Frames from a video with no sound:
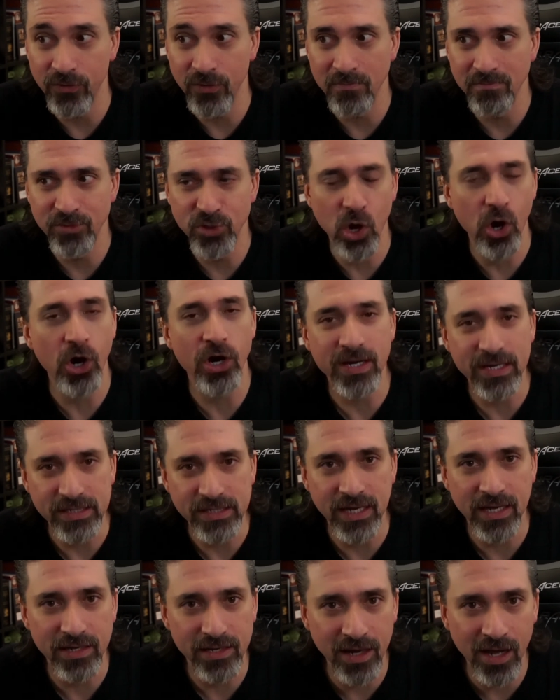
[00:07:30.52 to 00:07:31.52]

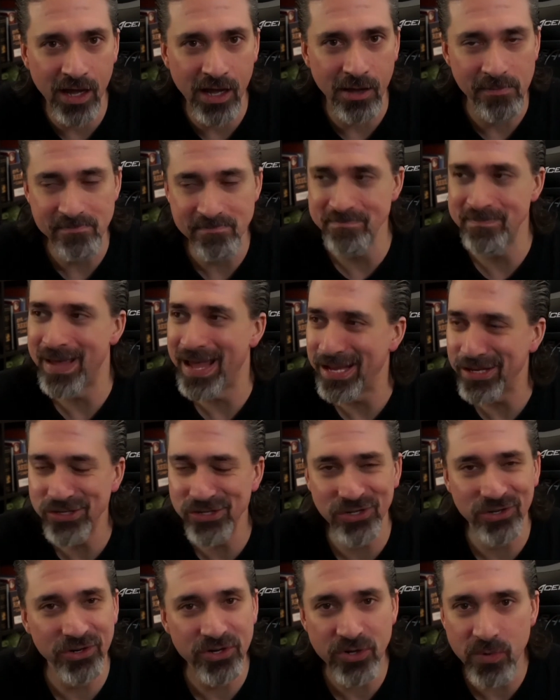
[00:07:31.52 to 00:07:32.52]
Target.com, make
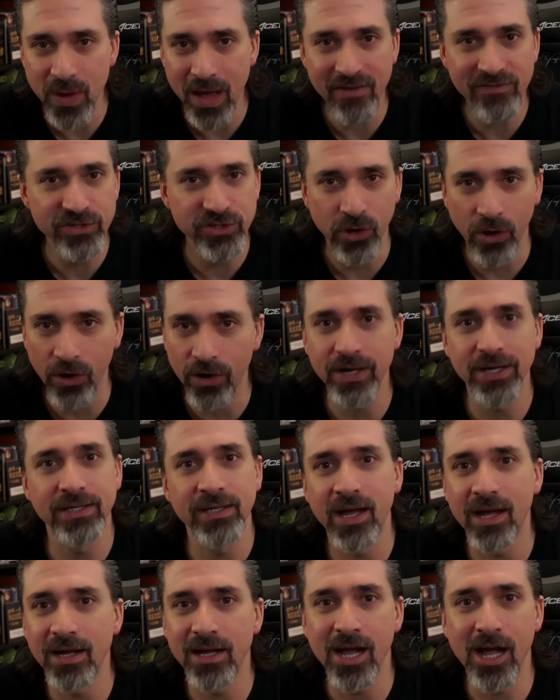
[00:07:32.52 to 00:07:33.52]
sure you have a
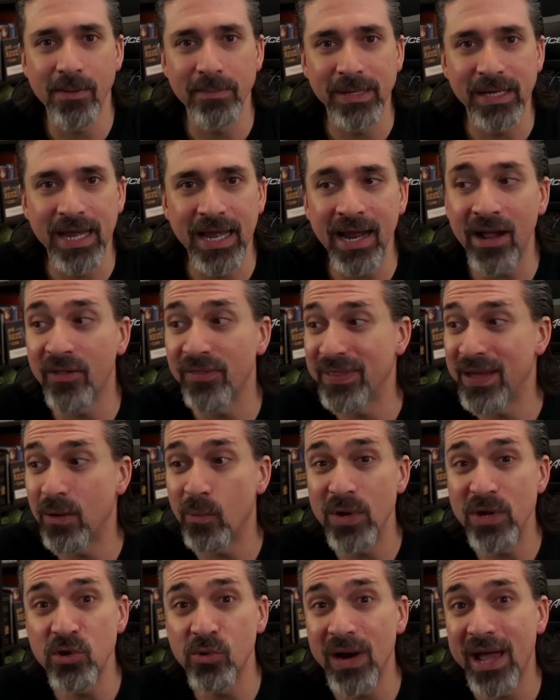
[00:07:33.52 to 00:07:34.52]
Target.com account. That
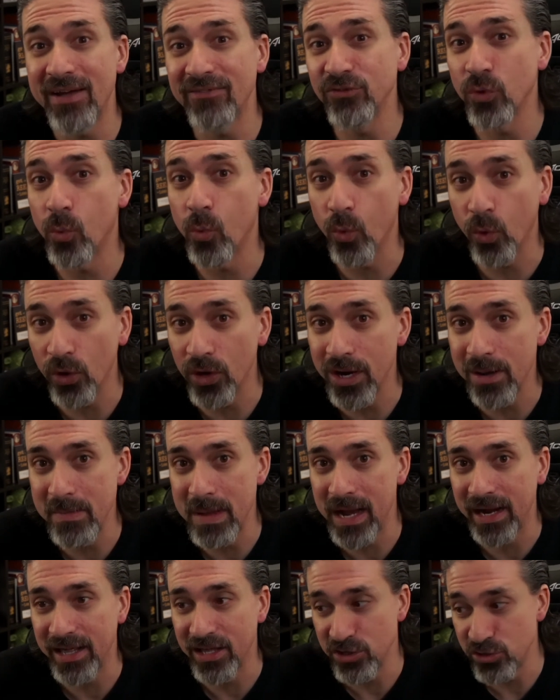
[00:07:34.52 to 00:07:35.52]
way you don't have to worry
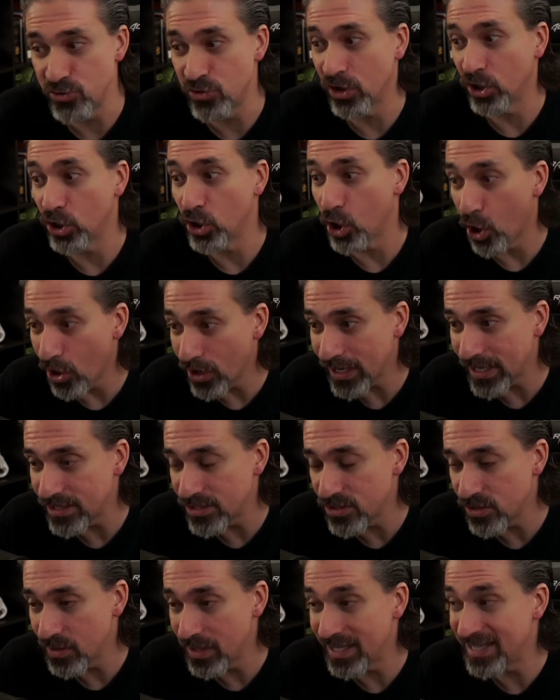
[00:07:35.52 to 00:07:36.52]
about it. You can log
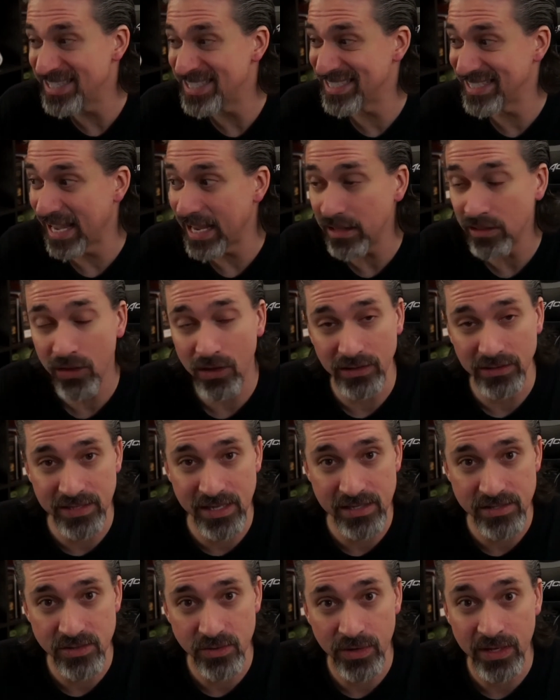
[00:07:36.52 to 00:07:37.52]
into it, stay logged
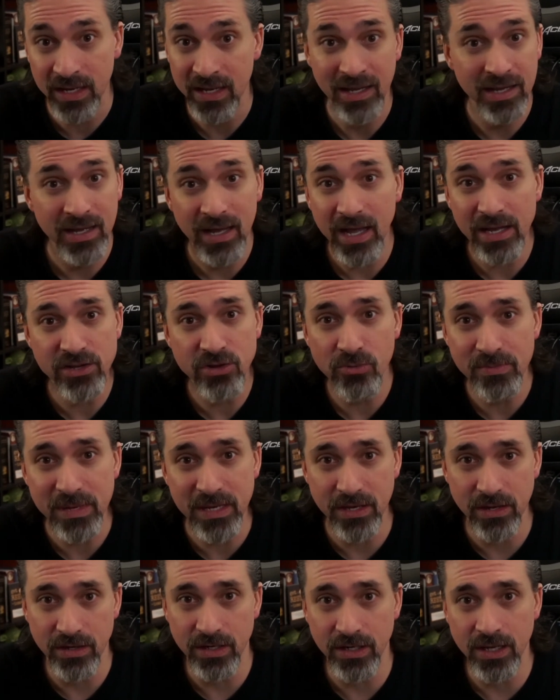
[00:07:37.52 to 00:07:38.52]
into it, and you'll be
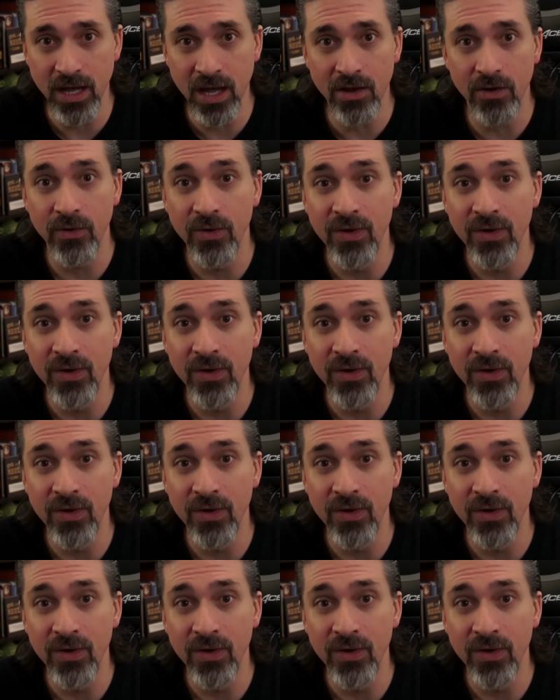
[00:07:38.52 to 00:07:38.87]
good to go.